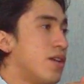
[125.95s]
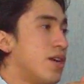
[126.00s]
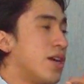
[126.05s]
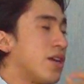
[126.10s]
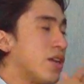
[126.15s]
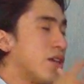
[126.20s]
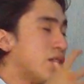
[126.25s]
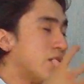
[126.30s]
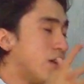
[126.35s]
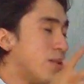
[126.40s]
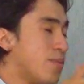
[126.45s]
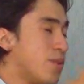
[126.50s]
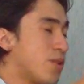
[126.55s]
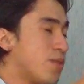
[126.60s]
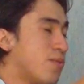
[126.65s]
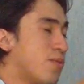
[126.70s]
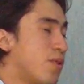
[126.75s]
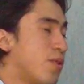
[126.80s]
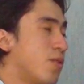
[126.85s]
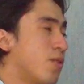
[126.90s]
academic
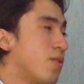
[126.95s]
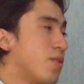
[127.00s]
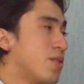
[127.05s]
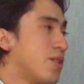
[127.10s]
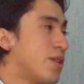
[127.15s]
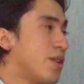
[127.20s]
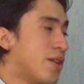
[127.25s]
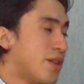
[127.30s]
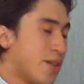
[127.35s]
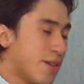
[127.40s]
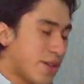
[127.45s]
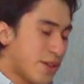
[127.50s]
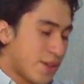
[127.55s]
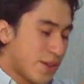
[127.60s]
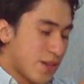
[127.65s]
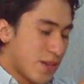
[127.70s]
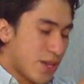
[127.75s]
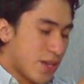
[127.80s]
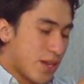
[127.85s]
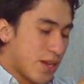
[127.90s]
world,
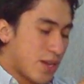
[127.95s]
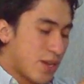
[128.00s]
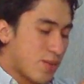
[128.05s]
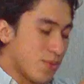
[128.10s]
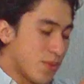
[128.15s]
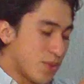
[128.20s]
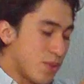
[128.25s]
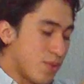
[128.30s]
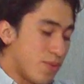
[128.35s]
with